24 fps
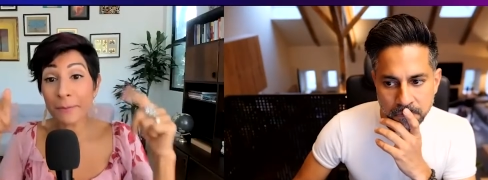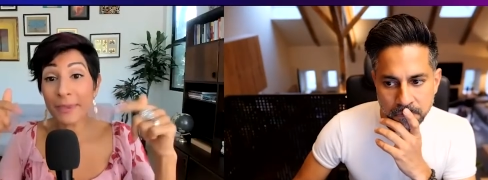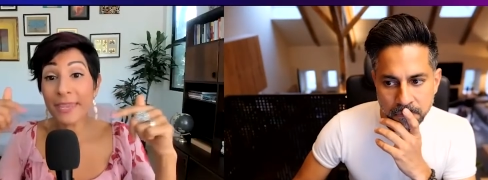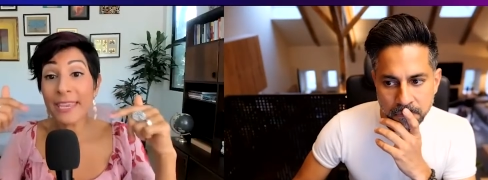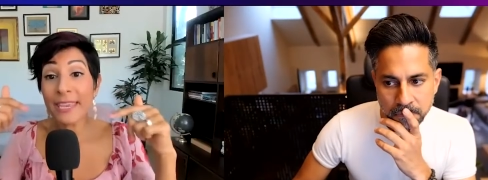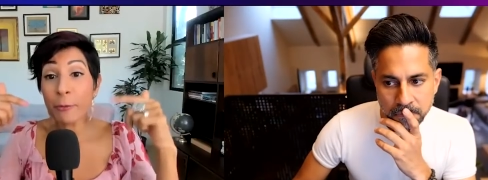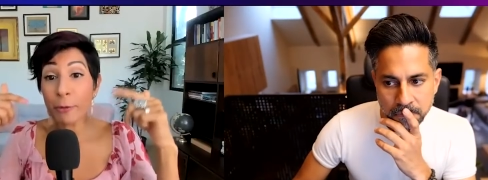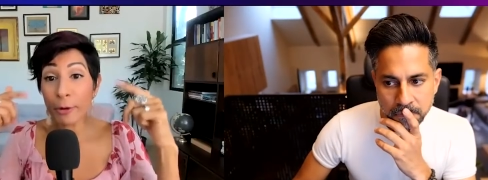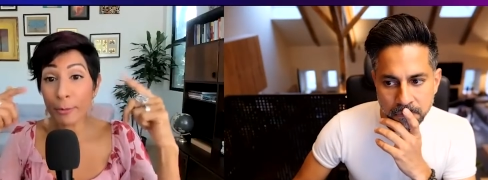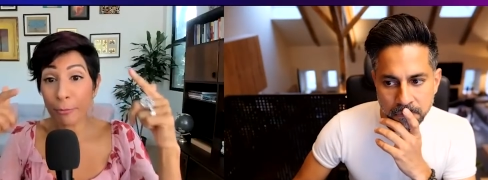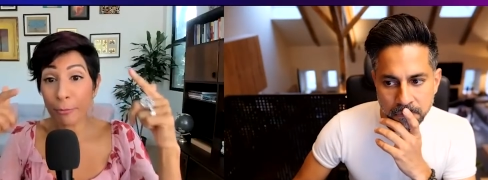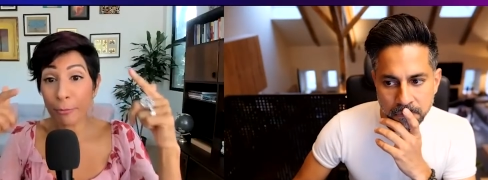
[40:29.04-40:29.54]
Speaker 1: being
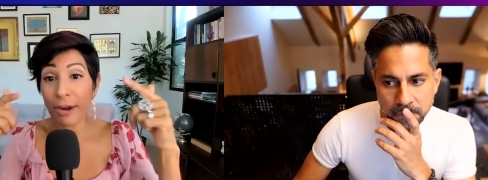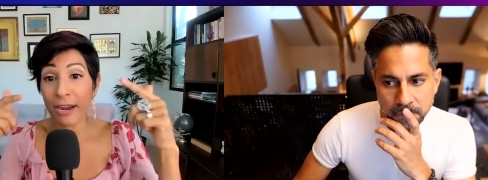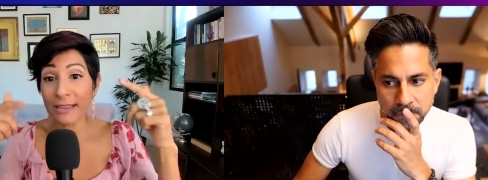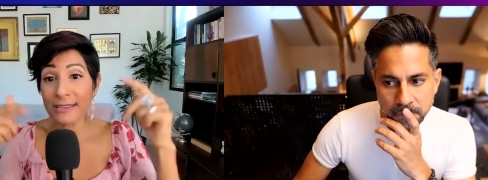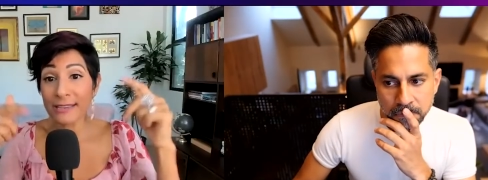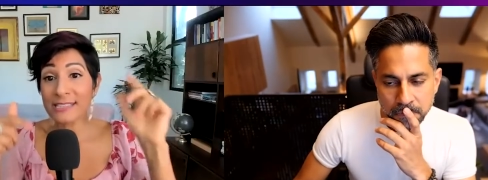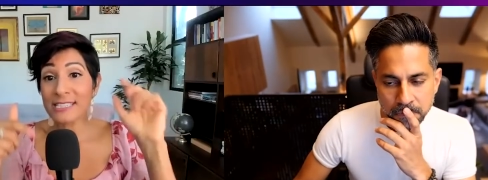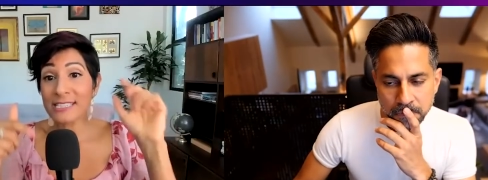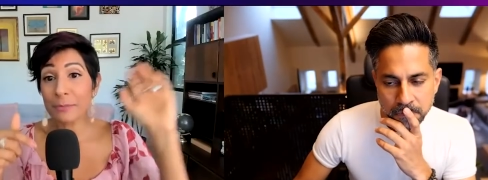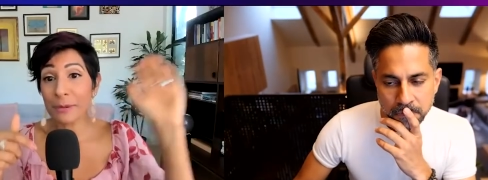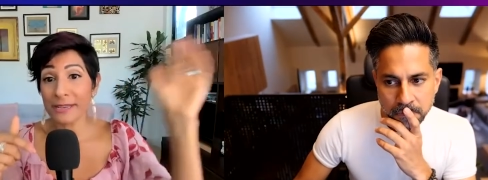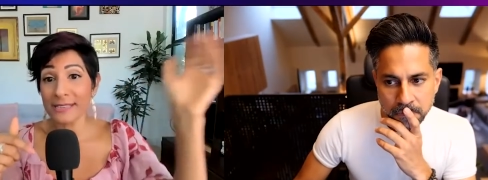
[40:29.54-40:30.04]

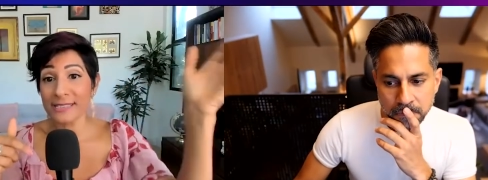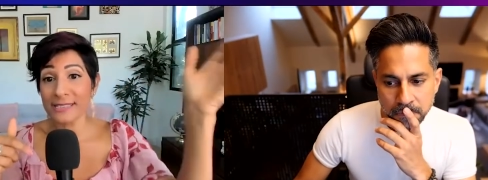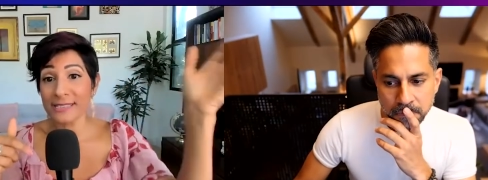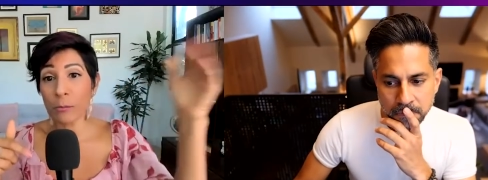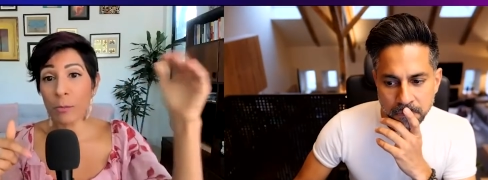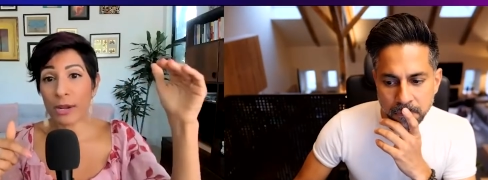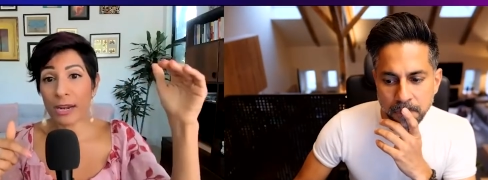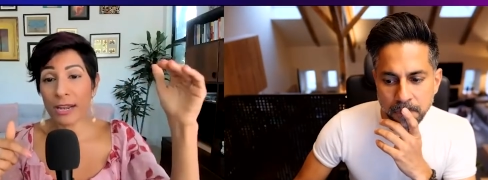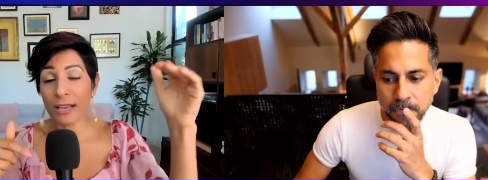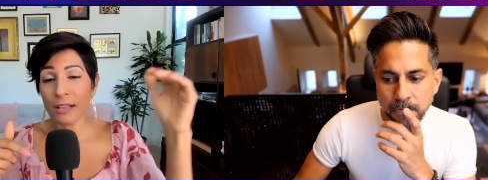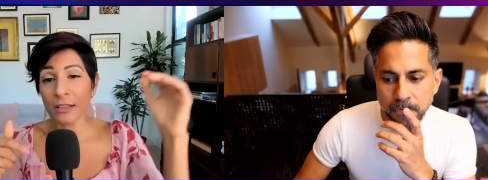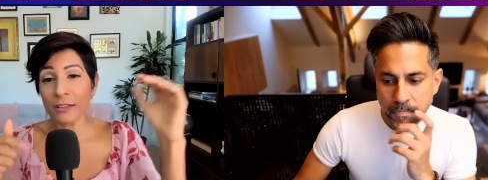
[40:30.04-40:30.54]
repressed by
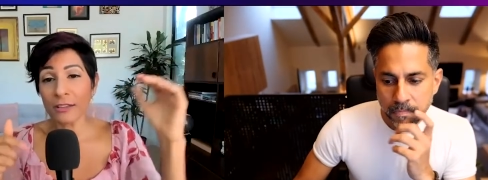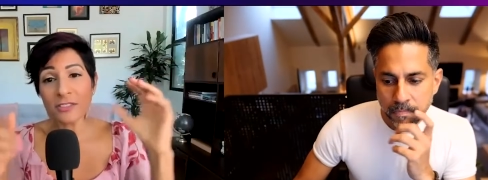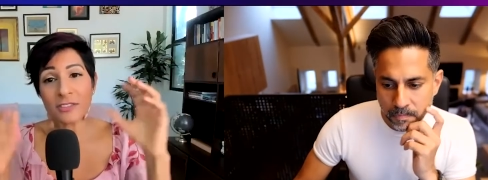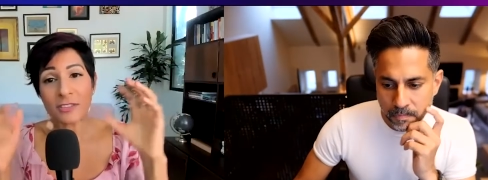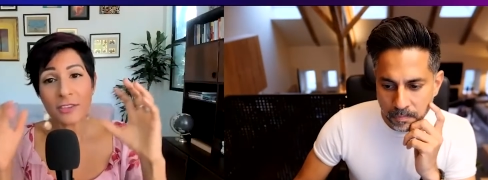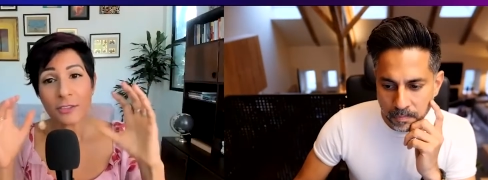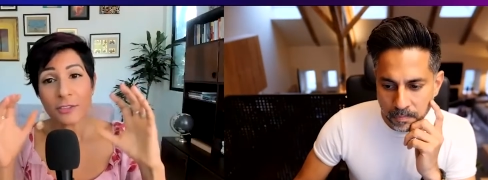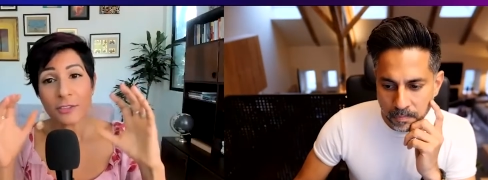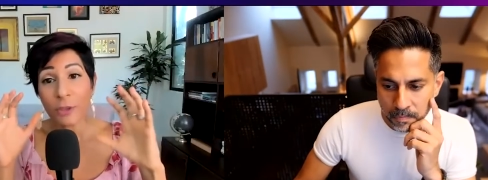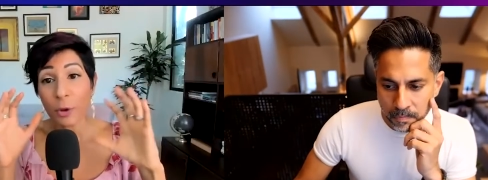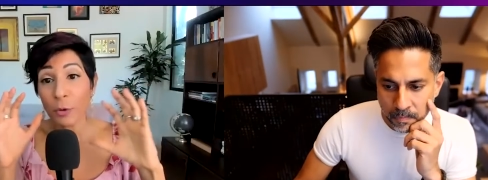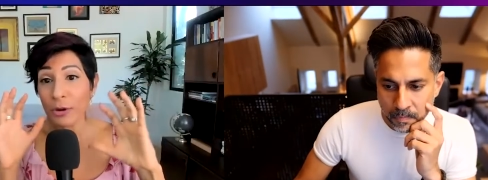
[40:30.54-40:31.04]
someone else,
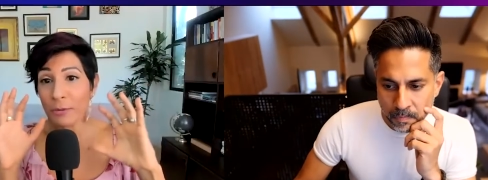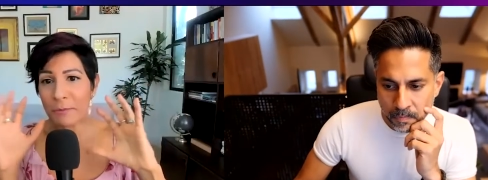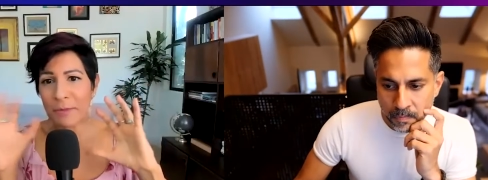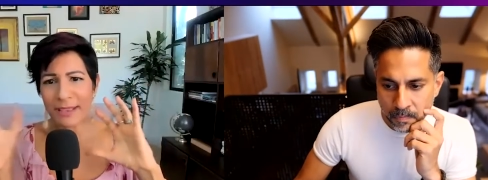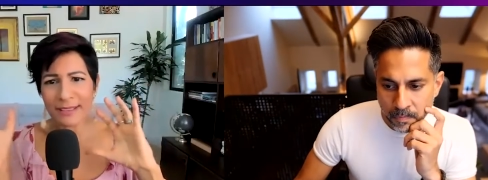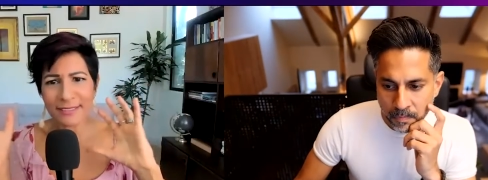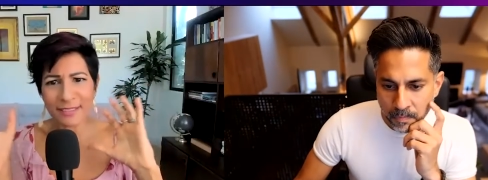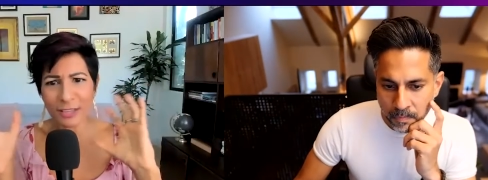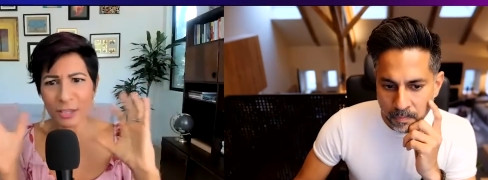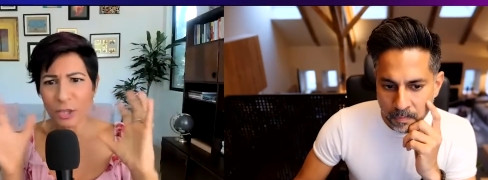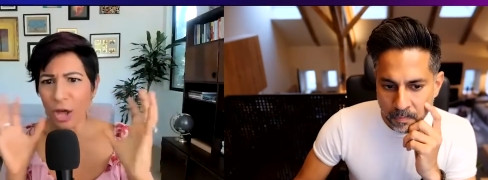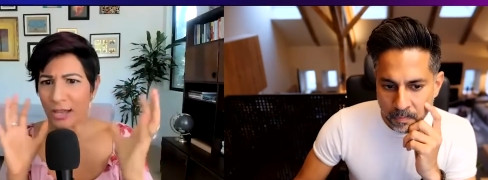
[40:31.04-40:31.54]
though it
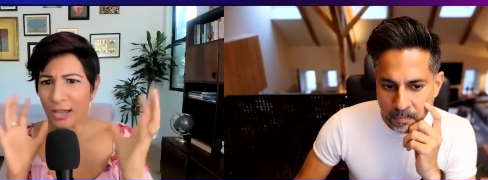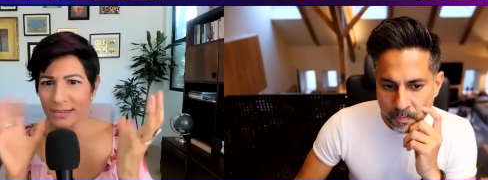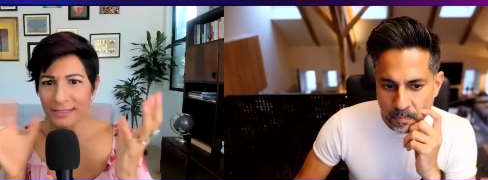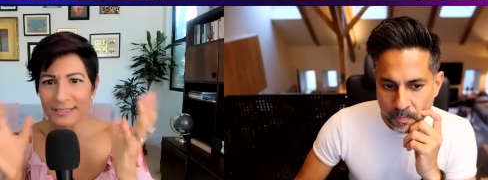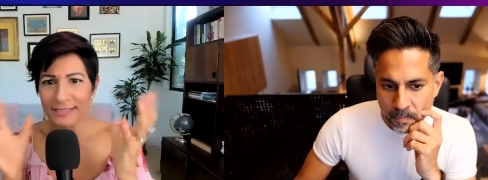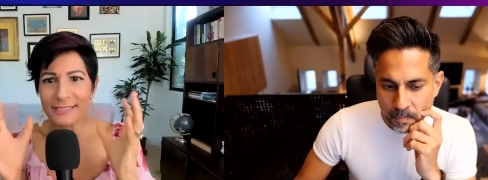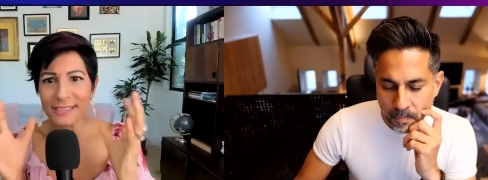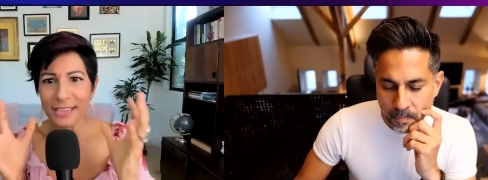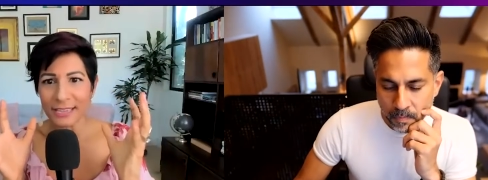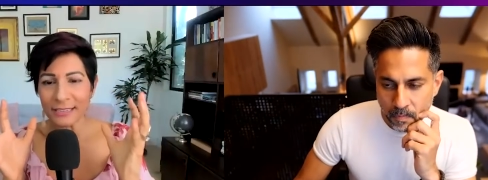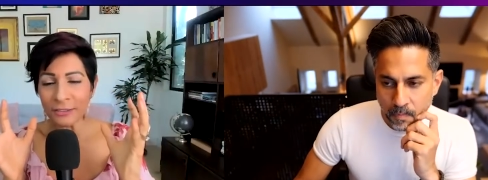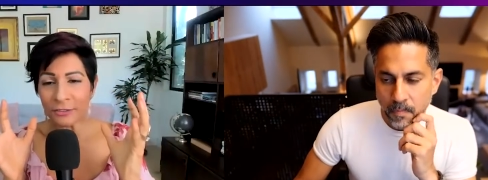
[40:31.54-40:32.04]
makes a lot of
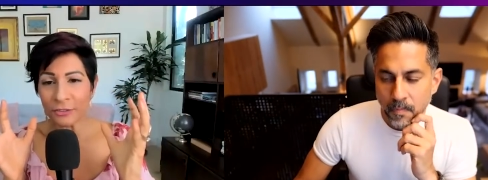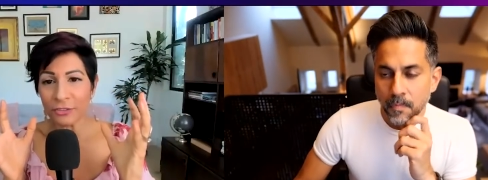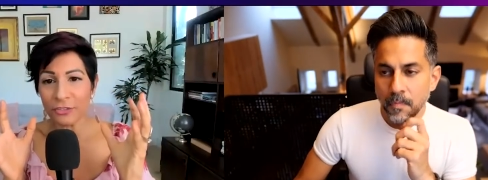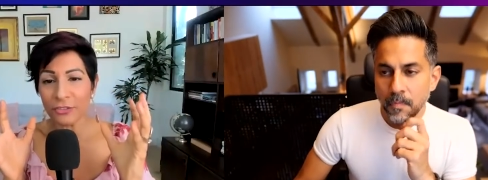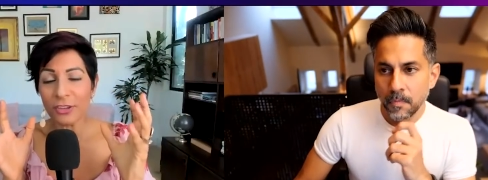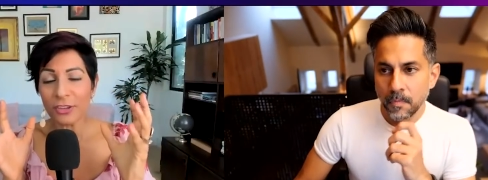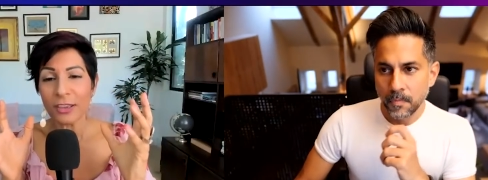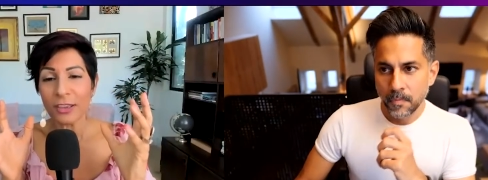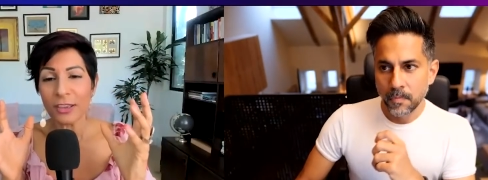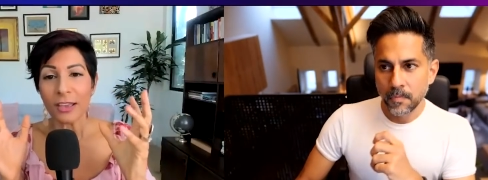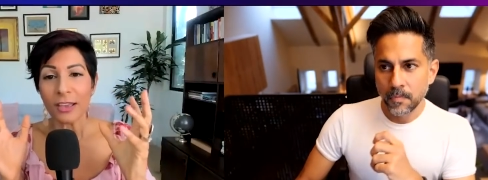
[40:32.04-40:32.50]
sense